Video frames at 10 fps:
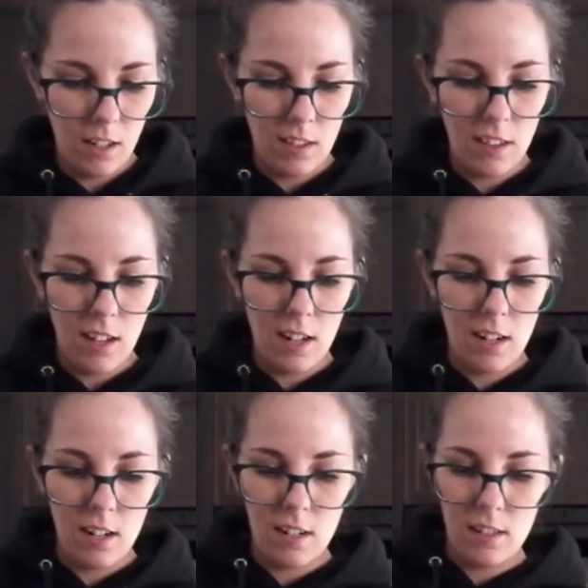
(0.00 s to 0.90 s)
and
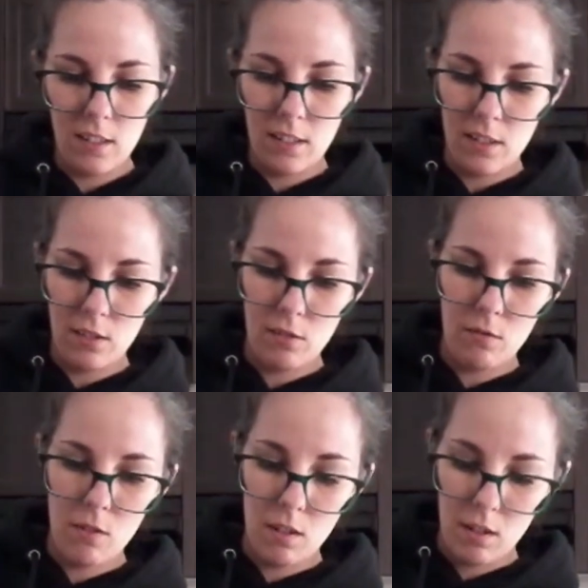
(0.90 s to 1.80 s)
then
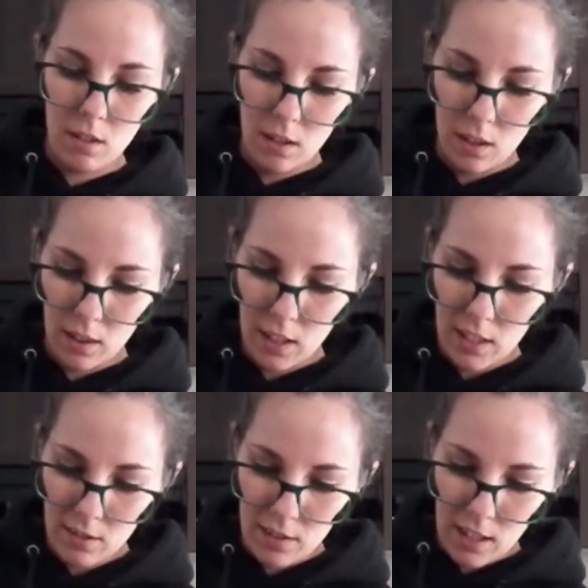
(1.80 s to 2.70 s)
you
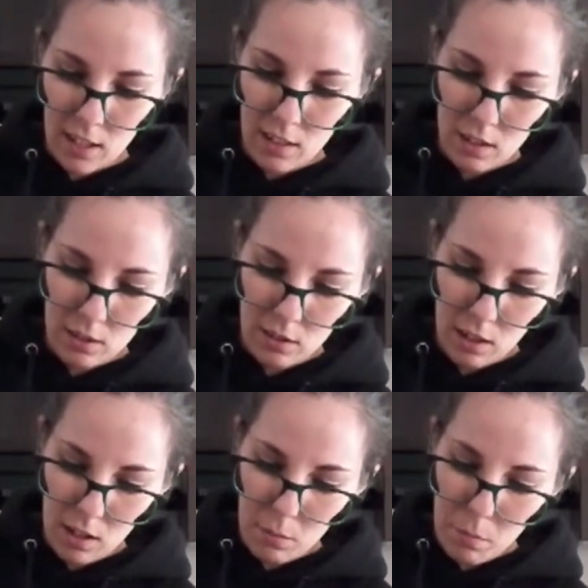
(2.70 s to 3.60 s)
layer that on
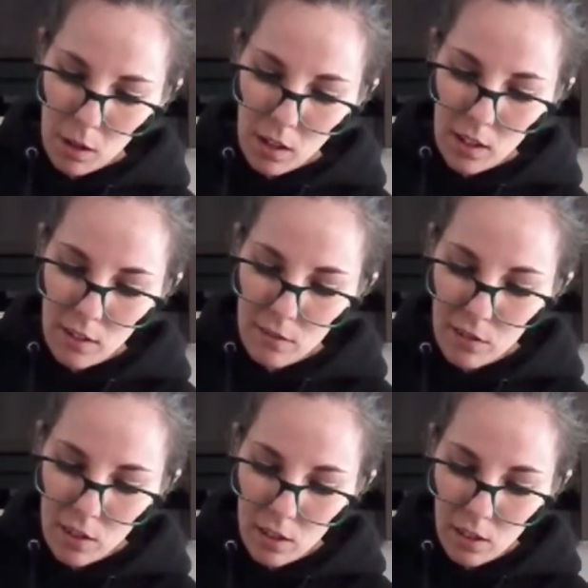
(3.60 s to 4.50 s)
top
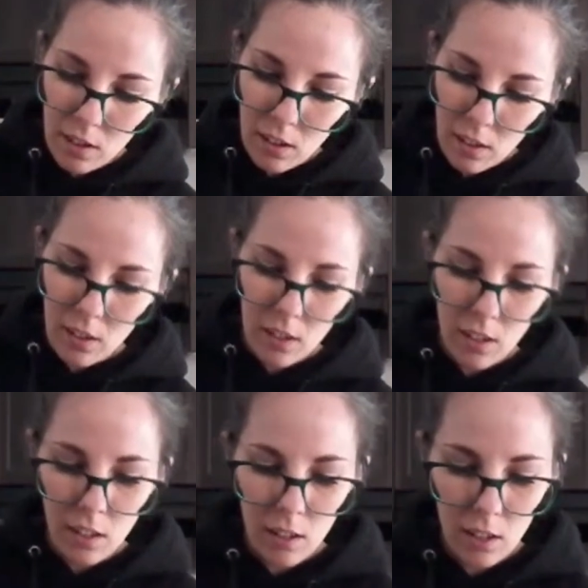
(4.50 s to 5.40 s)
of
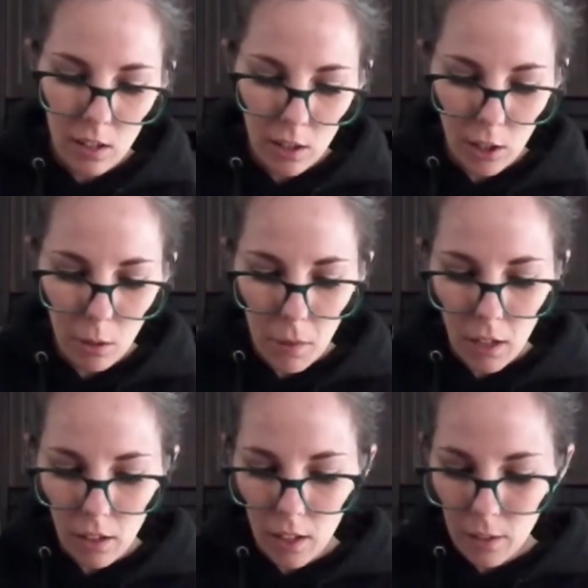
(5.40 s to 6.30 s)
your
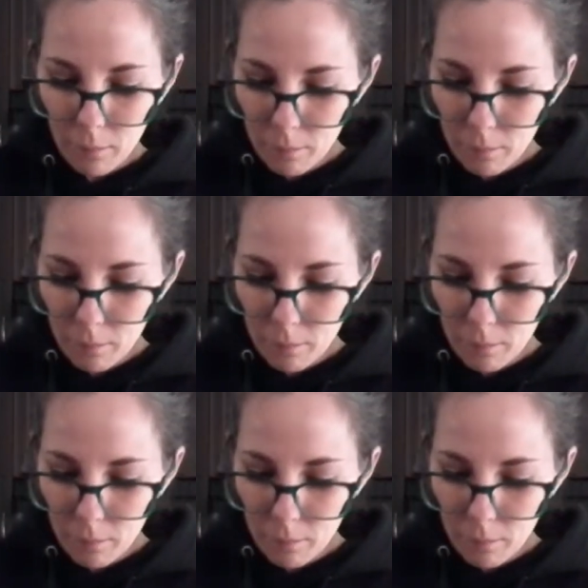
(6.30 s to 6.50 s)
milk.